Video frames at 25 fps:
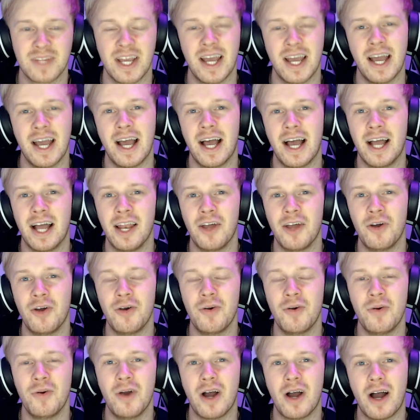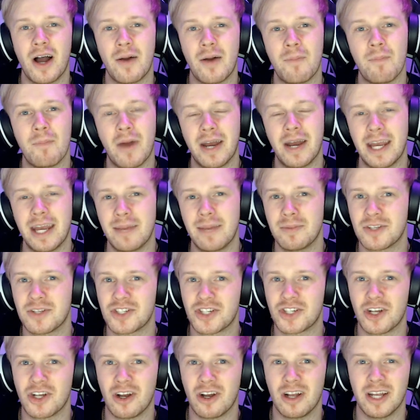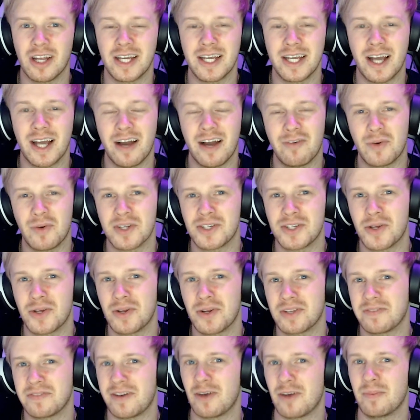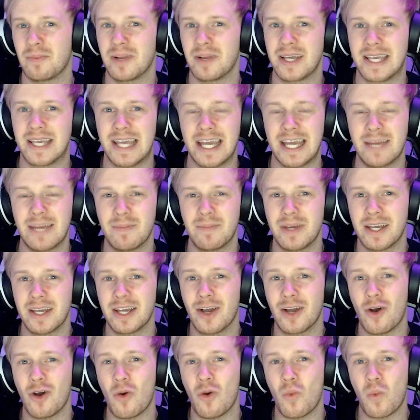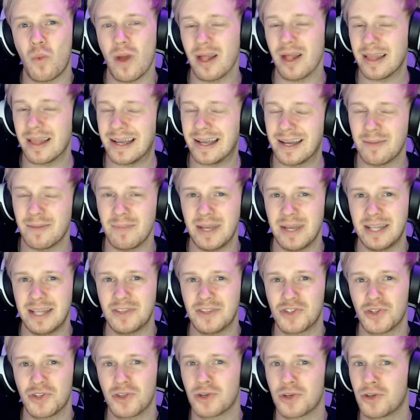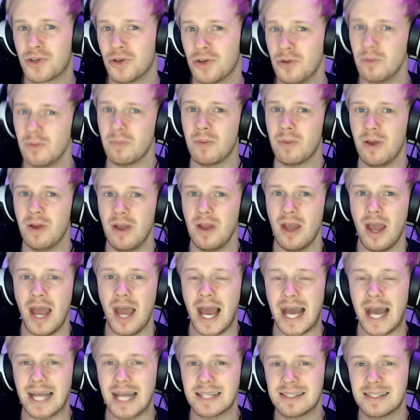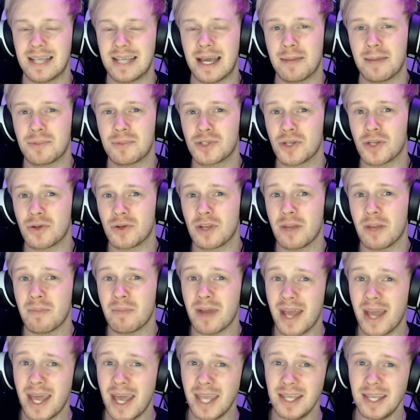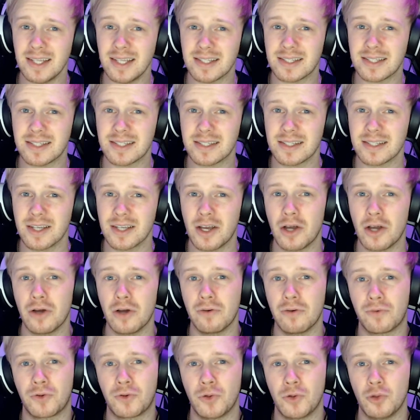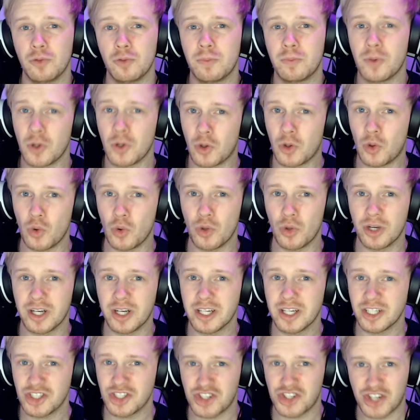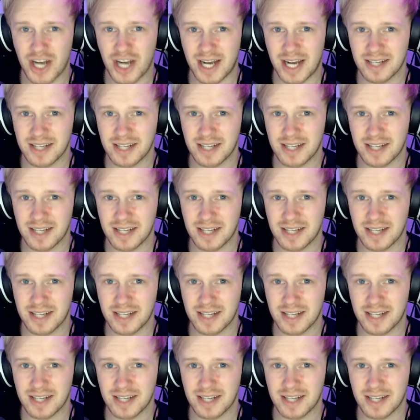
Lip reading: Hello, my name is Charlie, otherwise known as Fowl Gaming. Welcome into the Coop and to episode number 8 of Coop Corner Chat.